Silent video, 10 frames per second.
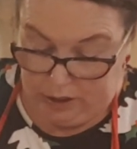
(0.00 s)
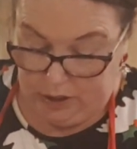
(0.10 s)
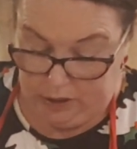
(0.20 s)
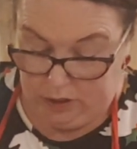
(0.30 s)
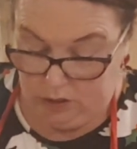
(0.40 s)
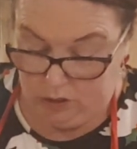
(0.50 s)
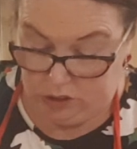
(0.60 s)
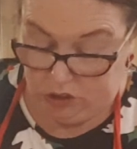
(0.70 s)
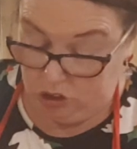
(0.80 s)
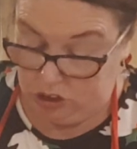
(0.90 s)
It looks
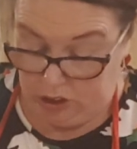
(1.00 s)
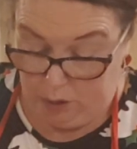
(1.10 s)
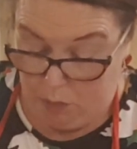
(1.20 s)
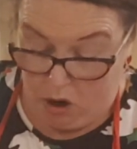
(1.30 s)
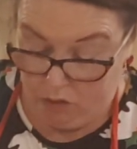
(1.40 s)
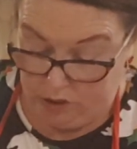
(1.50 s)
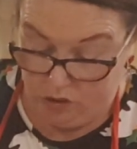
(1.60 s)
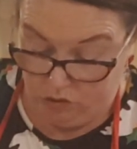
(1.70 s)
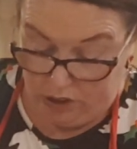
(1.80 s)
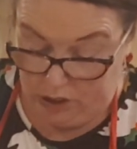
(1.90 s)
just like porridge
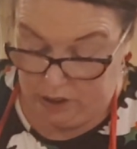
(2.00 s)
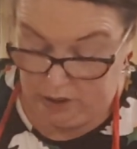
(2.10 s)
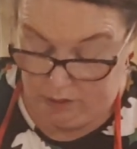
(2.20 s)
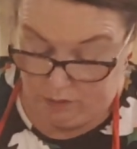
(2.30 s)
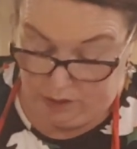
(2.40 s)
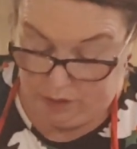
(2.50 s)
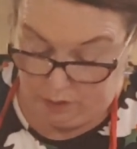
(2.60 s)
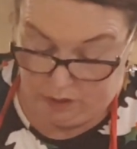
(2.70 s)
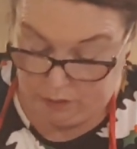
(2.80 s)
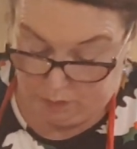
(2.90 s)
really, with
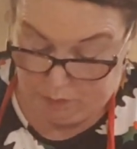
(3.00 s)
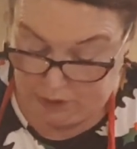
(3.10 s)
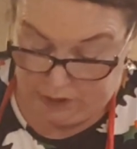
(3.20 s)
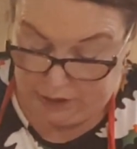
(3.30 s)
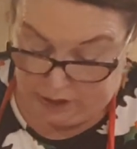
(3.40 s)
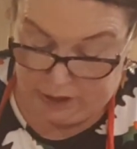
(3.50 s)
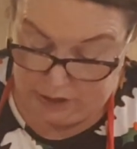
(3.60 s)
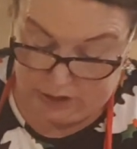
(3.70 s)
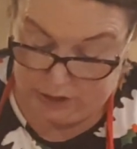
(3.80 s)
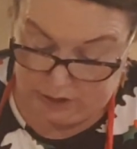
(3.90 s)
milk in it.
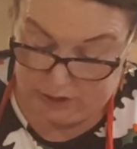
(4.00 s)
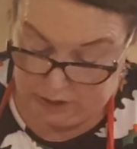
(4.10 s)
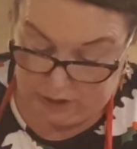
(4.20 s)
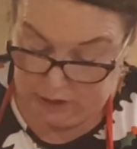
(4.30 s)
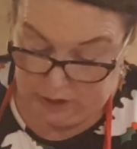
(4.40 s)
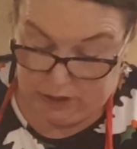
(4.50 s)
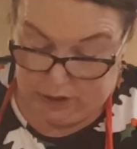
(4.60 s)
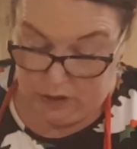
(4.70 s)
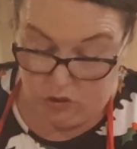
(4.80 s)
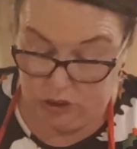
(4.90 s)

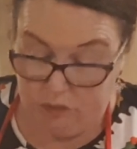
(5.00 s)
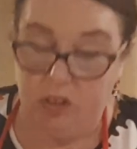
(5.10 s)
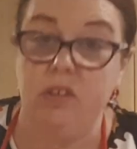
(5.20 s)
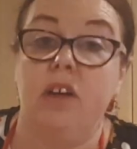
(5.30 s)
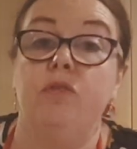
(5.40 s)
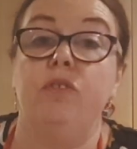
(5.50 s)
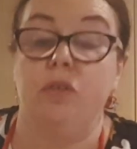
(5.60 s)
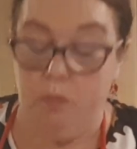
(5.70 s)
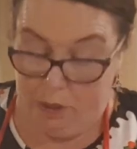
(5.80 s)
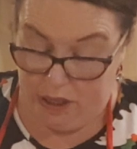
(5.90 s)
Those of you that have
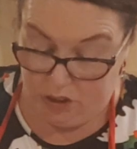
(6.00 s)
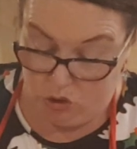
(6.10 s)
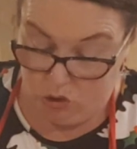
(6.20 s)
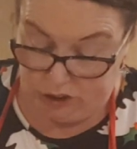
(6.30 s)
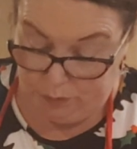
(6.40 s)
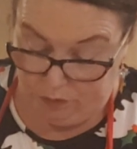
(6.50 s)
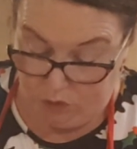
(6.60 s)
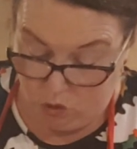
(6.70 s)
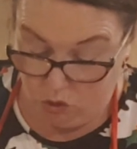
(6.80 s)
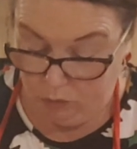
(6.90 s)
done baked oats
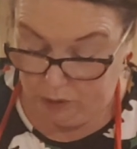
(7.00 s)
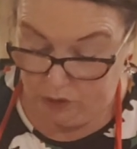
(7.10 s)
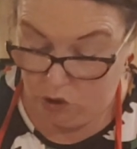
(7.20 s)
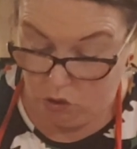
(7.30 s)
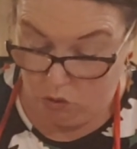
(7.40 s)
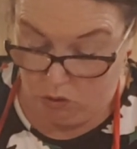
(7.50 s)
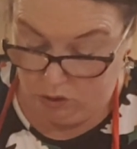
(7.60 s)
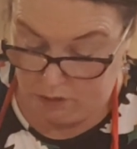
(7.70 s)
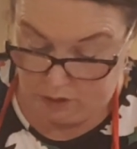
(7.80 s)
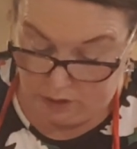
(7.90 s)
before will know
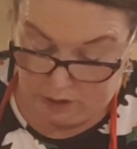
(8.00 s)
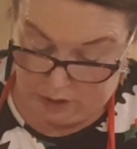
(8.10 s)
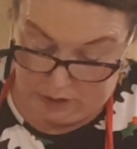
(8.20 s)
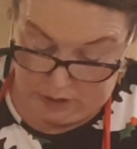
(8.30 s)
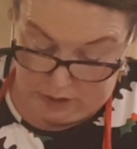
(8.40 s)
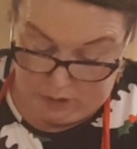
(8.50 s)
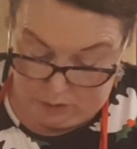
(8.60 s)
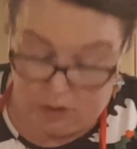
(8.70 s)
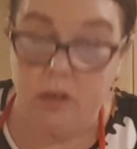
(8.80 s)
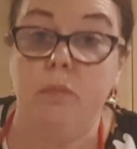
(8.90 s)

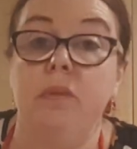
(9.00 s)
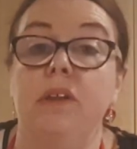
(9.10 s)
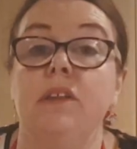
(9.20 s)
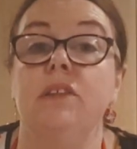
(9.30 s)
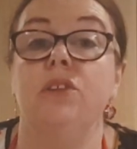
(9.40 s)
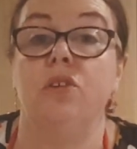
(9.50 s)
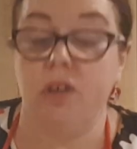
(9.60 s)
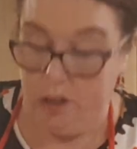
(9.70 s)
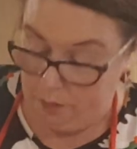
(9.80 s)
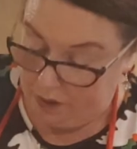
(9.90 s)
what I'm
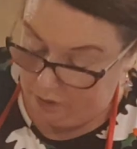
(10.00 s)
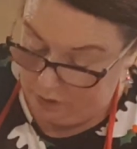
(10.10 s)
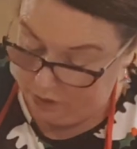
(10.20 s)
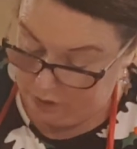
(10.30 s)
talking about.